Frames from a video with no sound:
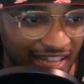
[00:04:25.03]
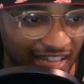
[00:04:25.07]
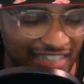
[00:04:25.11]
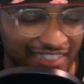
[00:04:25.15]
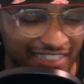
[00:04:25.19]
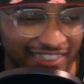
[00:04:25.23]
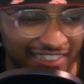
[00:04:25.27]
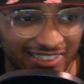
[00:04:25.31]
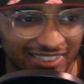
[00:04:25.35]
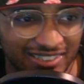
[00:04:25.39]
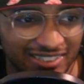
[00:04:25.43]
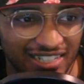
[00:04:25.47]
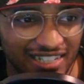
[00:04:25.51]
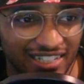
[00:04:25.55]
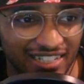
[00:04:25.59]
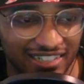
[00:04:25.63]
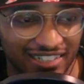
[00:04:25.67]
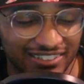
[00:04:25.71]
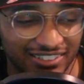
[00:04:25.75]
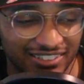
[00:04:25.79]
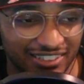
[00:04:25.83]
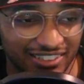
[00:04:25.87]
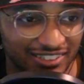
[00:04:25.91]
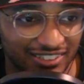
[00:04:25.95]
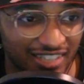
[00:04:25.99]
And
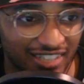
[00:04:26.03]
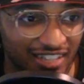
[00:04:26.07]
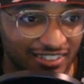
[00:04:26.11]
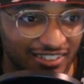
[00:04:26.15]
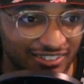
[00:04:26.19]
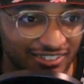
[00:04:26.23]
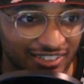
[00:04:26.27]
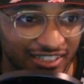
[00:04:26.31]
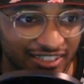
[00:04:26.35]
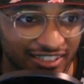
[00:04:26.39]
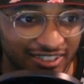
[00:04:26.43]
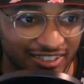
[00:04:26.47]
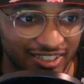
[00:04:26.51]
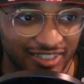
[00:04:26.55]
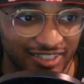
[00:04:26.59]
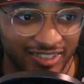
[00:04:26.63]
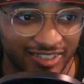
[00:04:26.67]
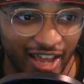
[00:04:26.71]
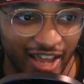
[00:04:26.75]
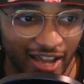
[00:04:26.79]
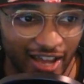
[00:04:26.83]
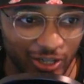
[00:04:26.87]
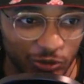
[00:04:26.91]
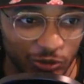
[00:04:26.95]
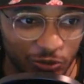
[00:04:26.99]
she says his
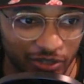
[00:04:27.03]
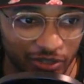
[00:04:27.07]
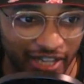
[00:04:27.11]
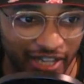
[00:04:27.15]
attacks will